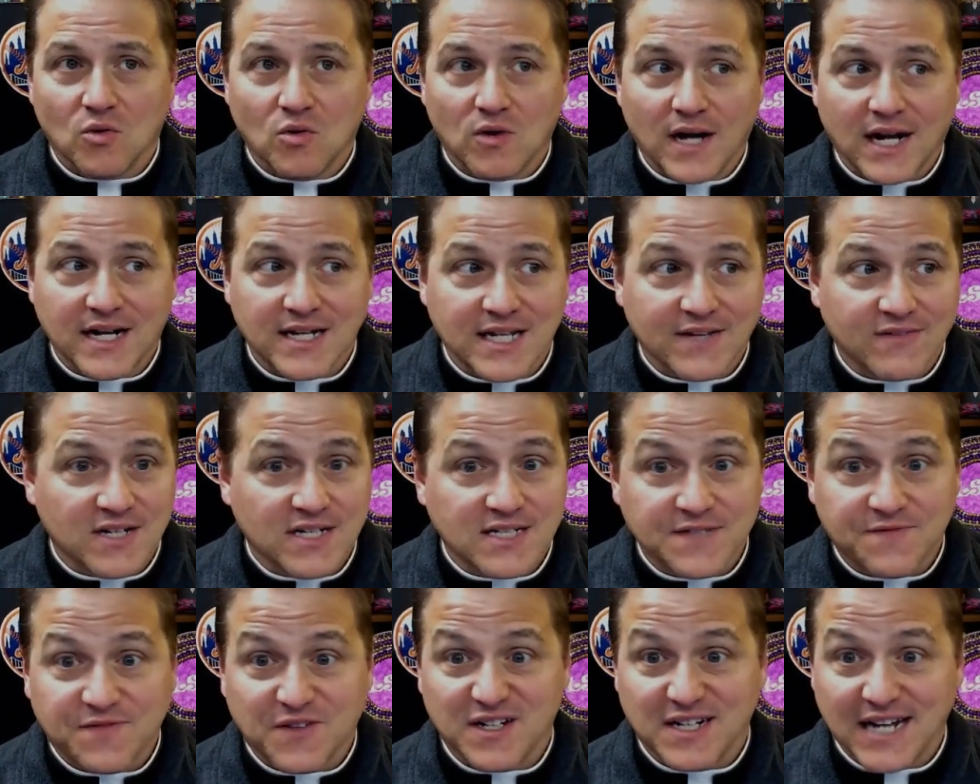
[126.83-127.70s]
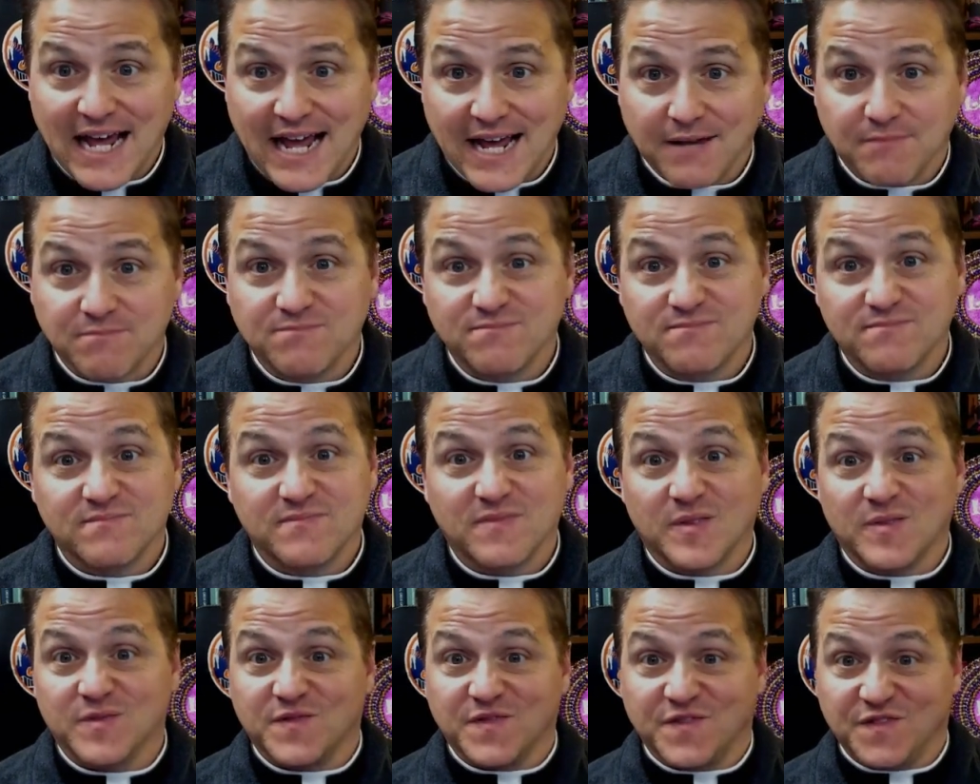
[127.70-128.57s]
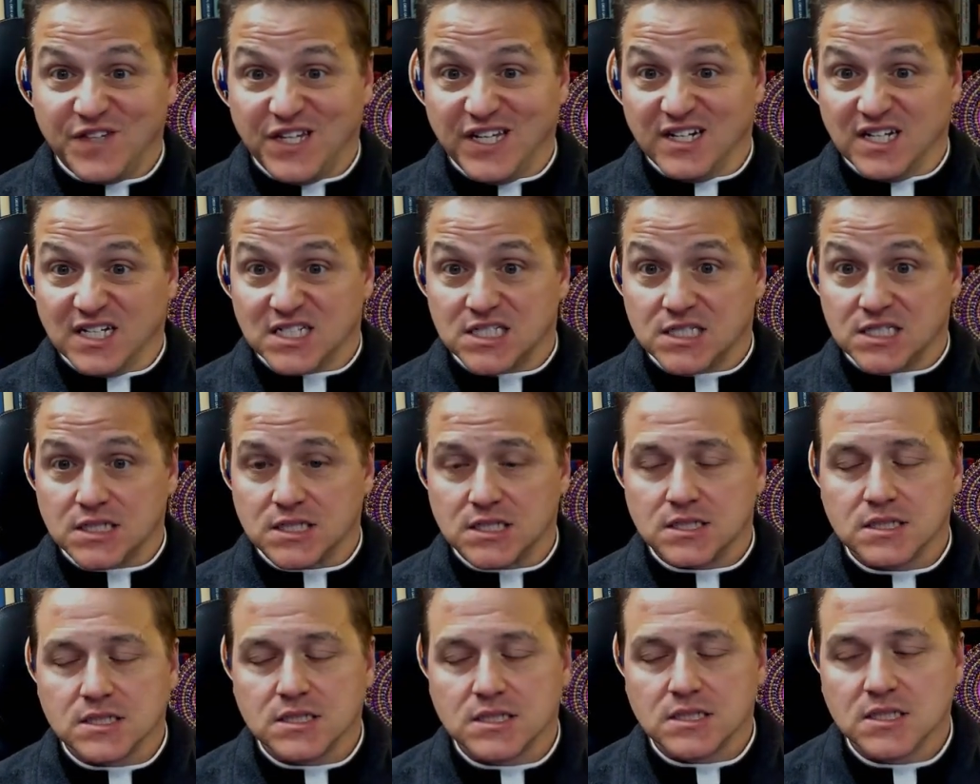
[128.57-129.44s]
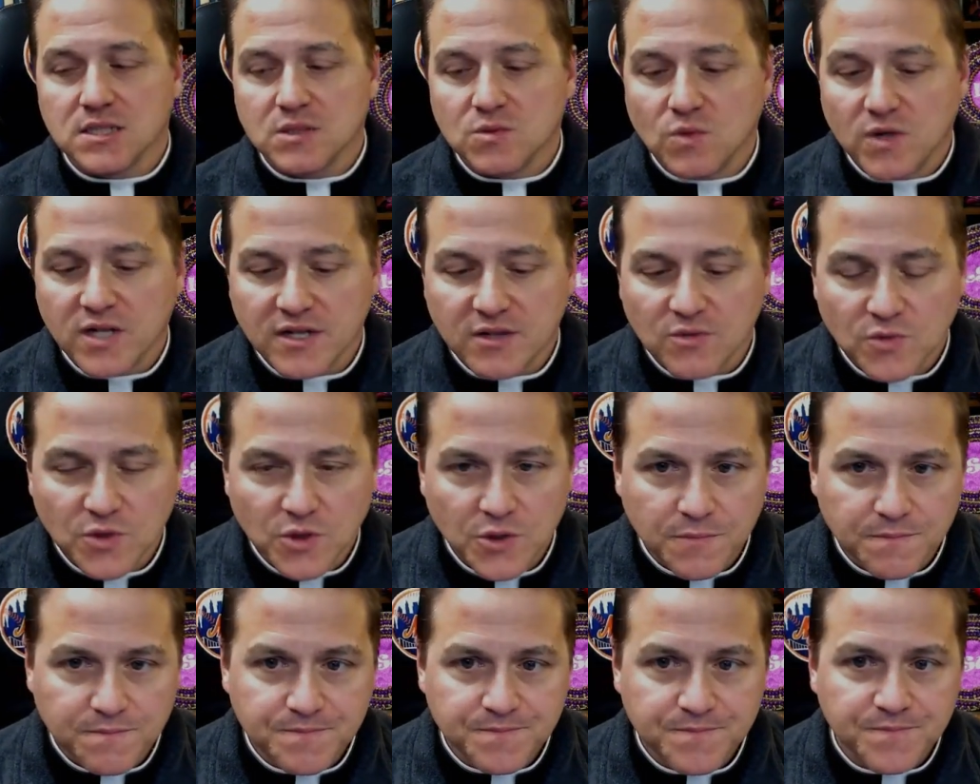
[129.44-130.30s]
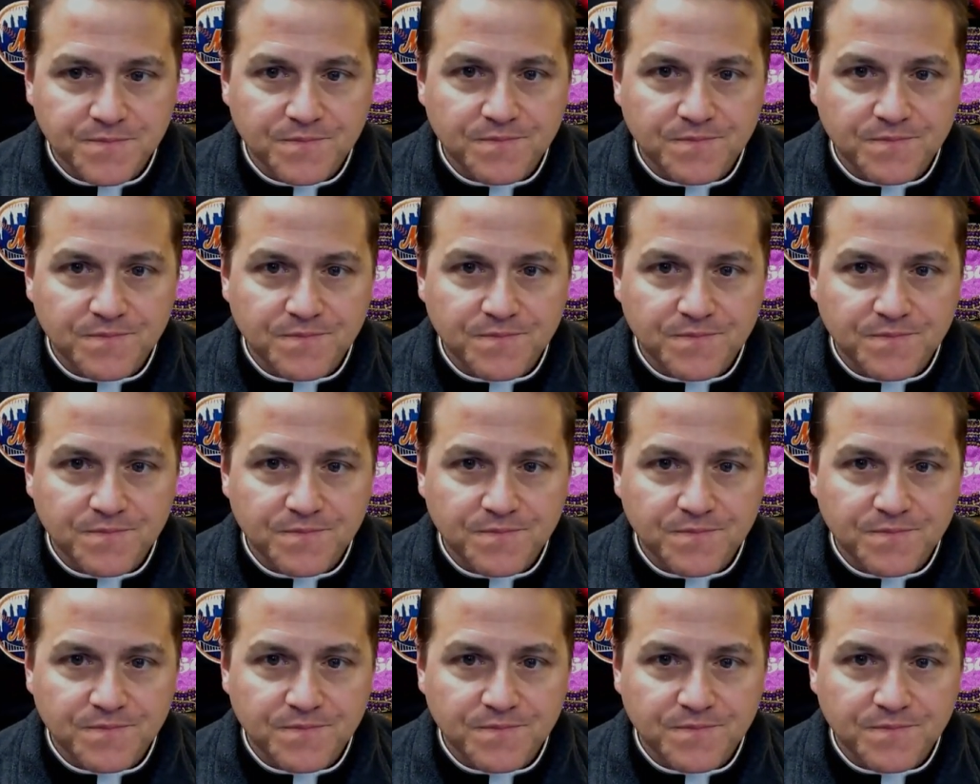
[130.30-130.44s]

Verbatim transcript: and given a different name, fetus, when in the womb,